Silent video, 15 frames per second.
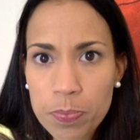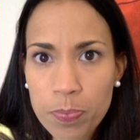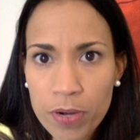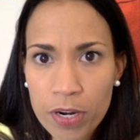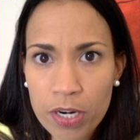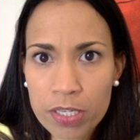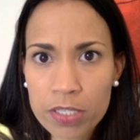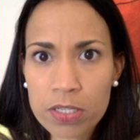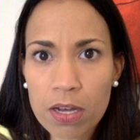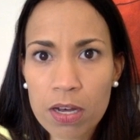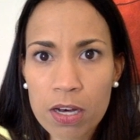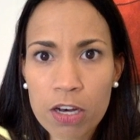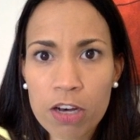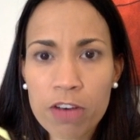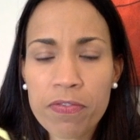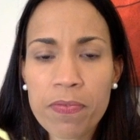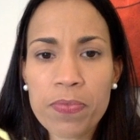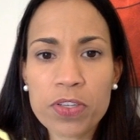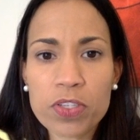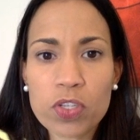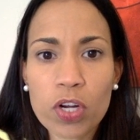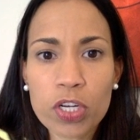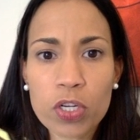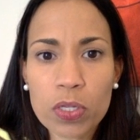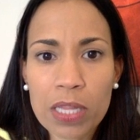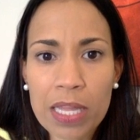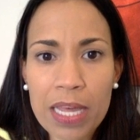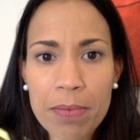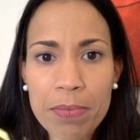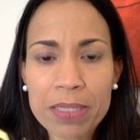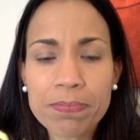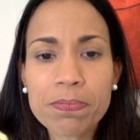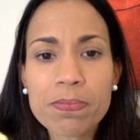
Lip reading: part of the sarcolemma